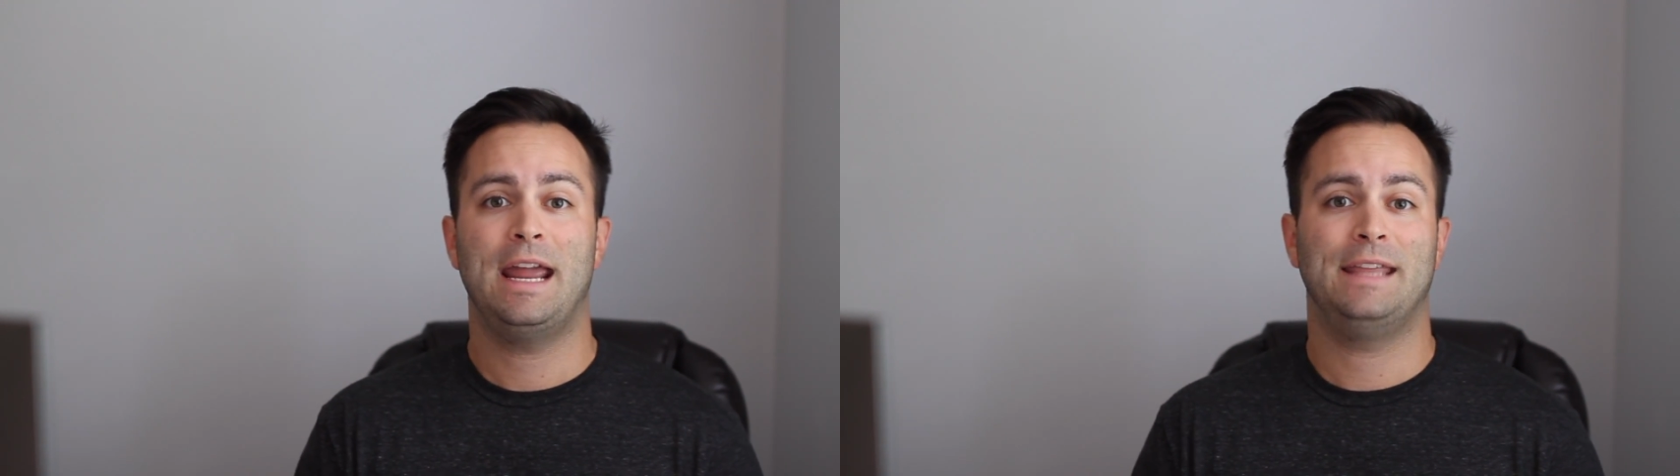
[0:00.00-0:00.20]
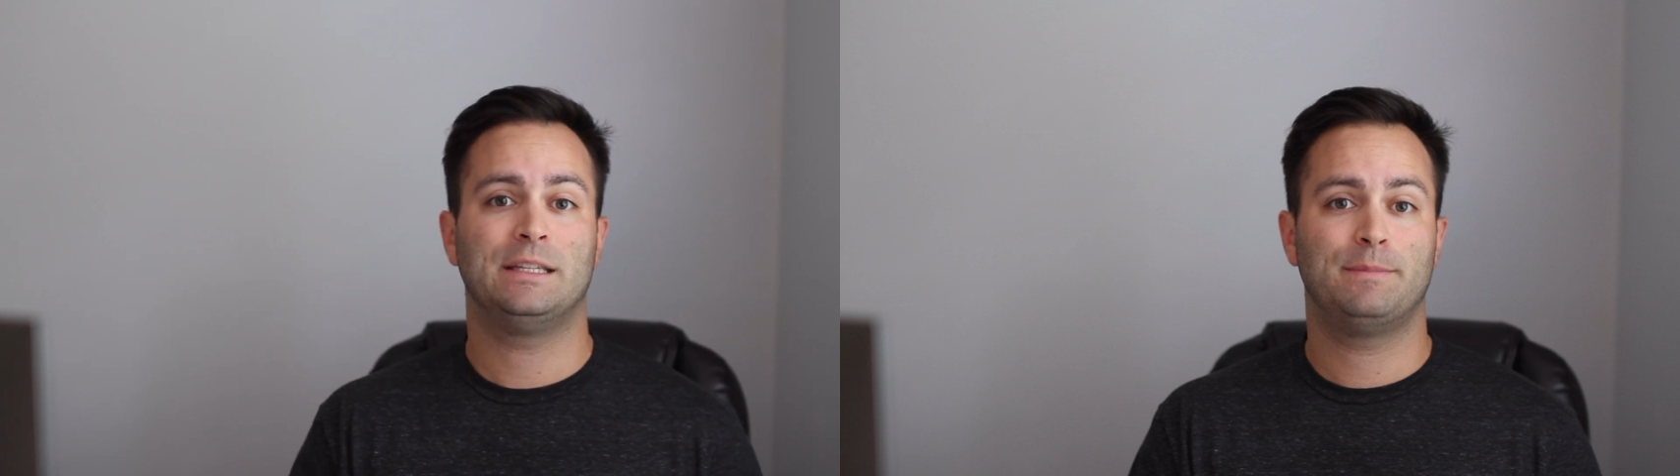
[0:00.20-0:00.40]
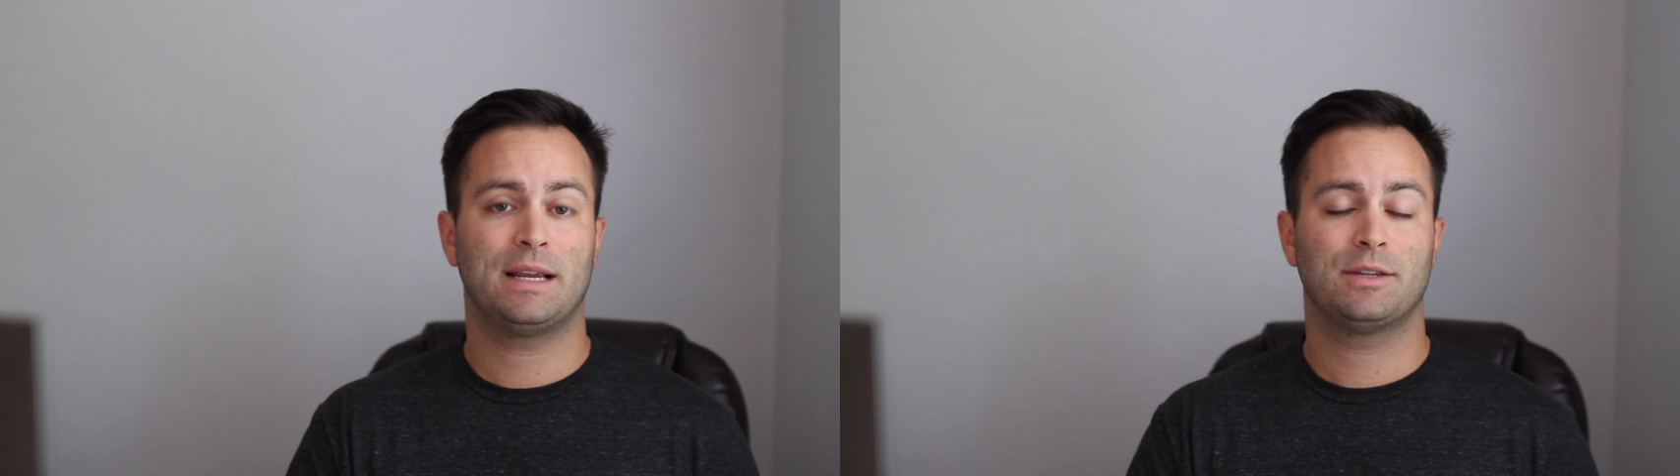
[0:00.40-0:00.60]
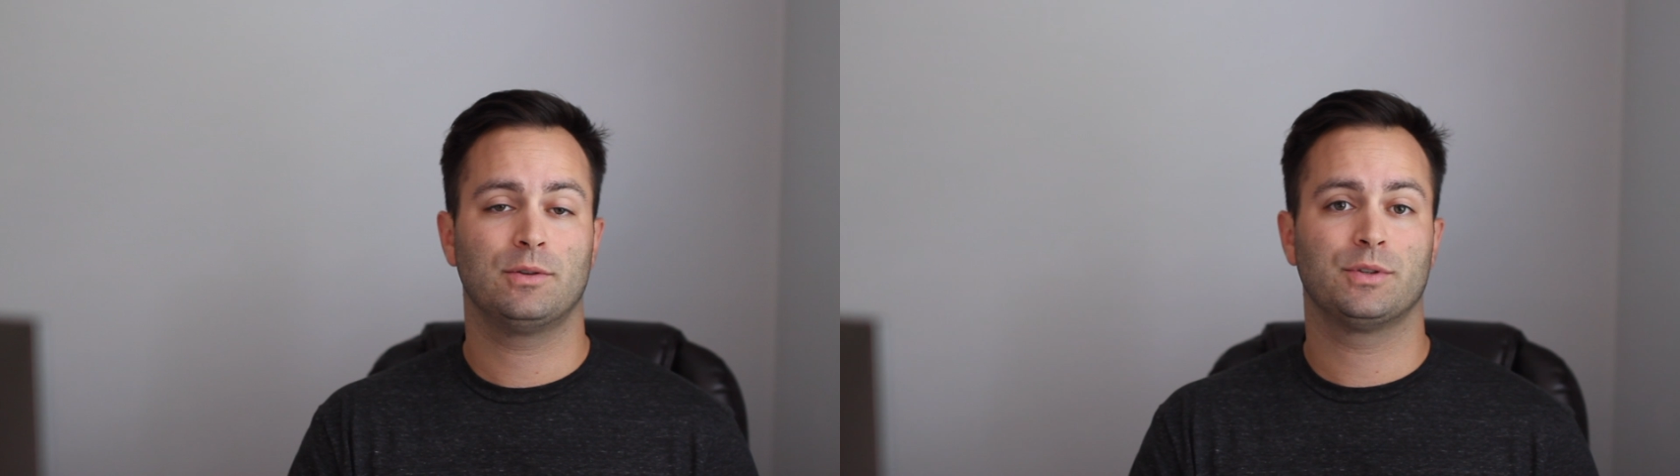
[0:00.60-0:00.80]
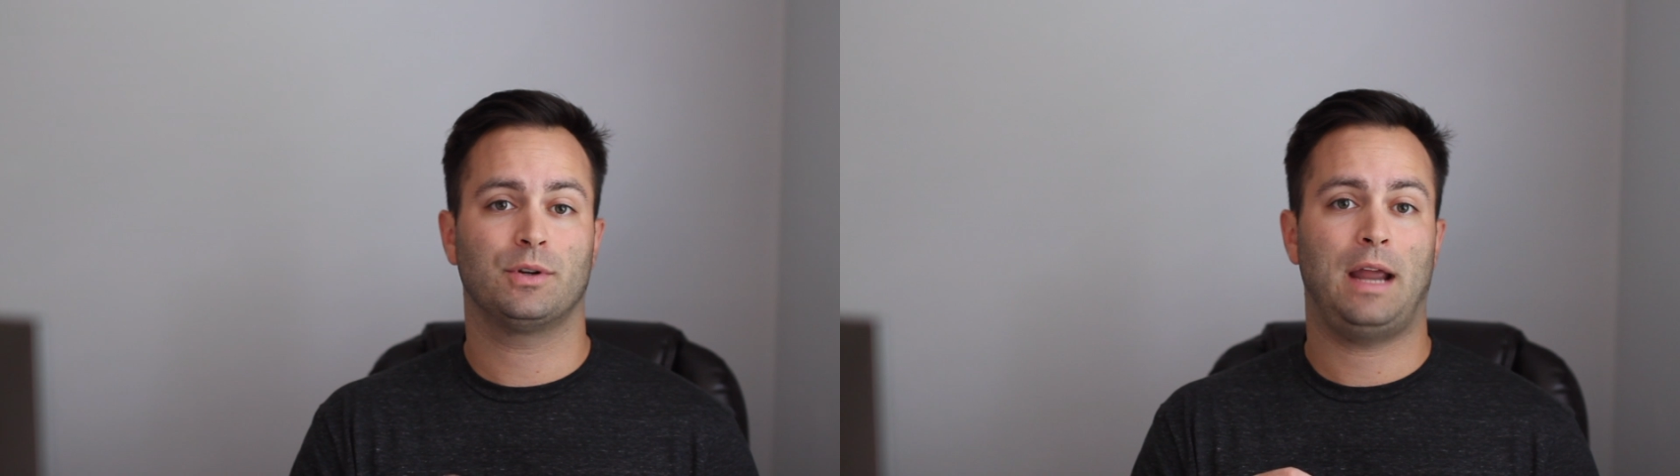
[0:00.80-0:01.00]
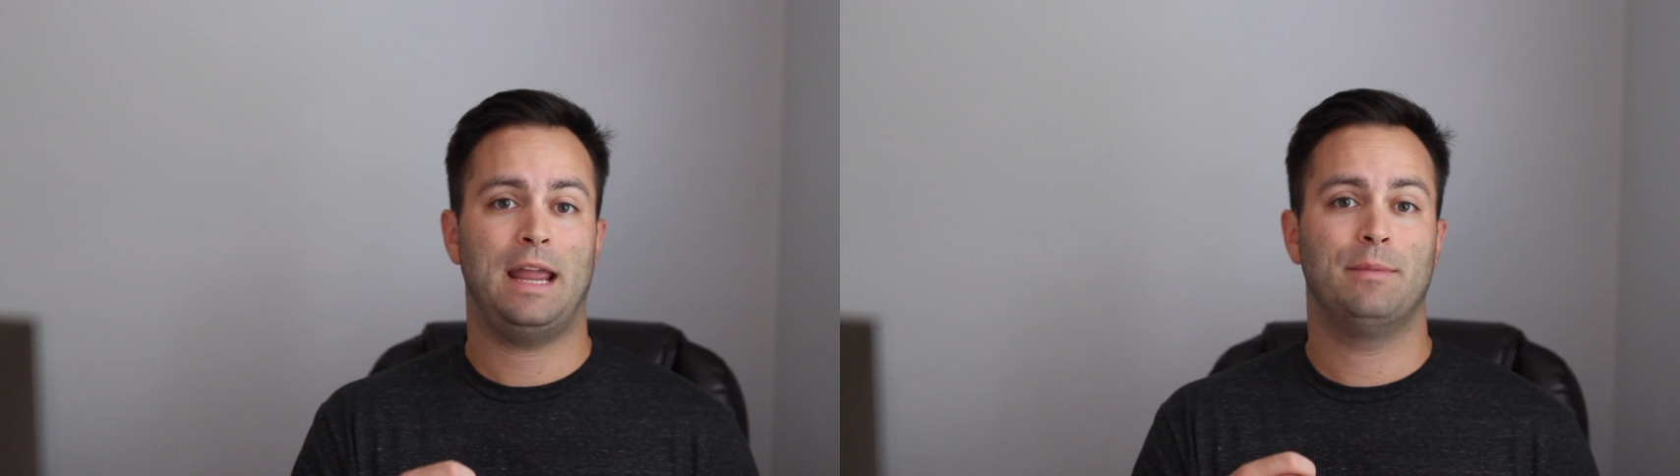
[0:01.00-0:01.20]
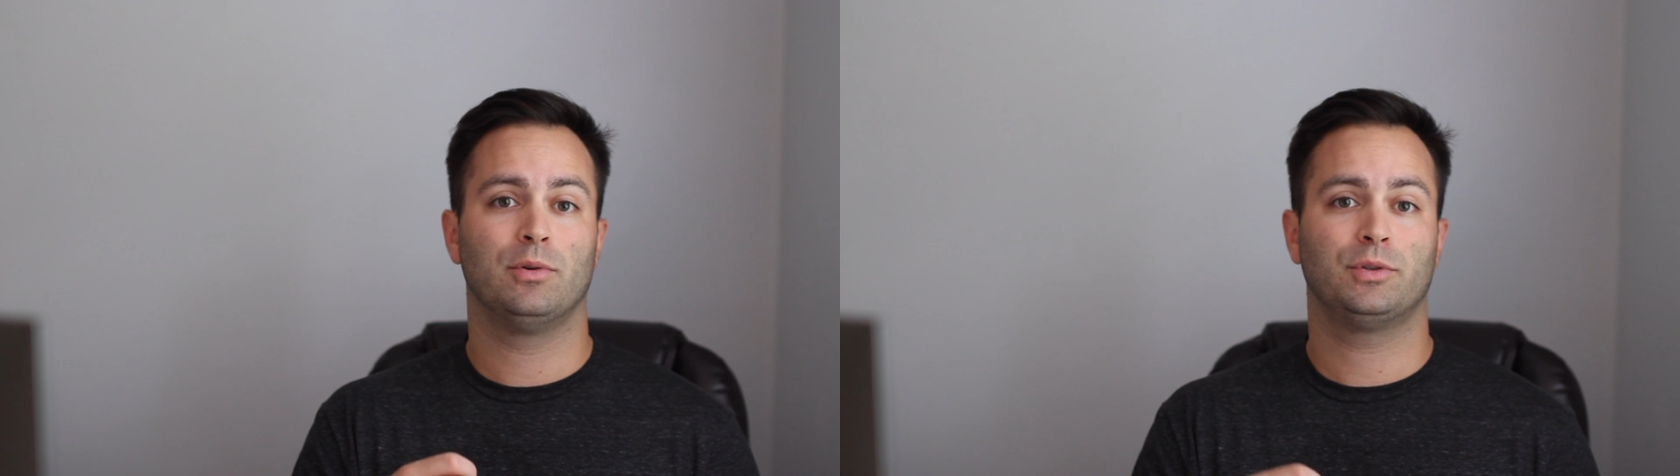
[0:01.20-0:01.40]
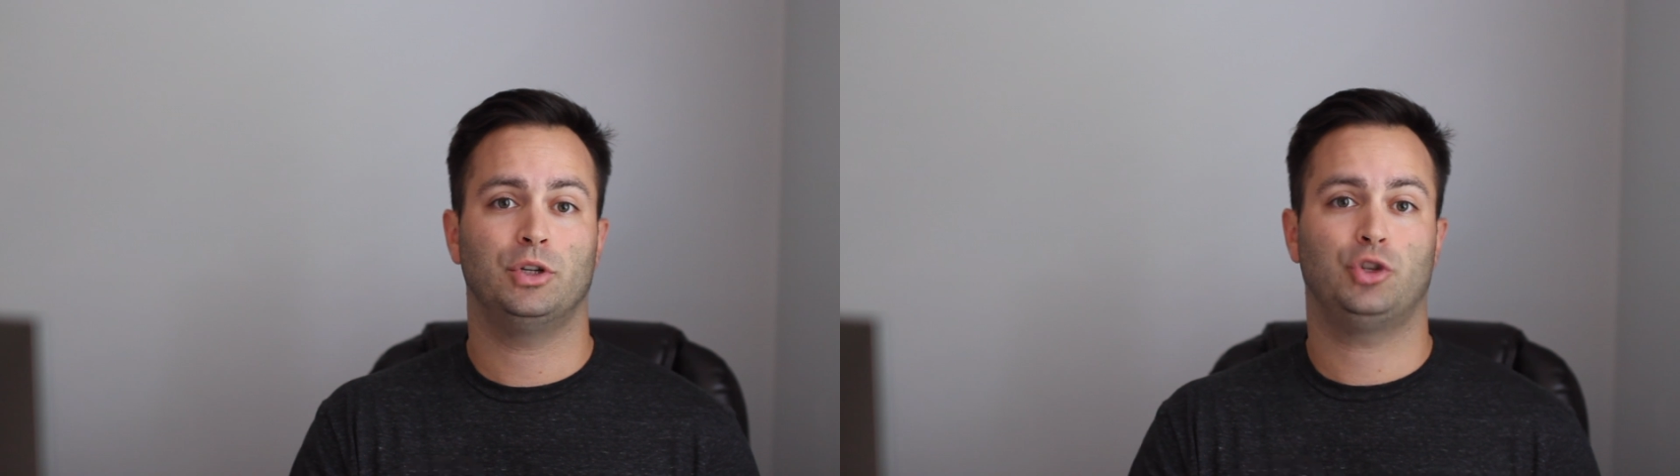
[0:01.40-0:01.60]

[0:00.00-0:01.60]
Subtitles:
And these pixels are able to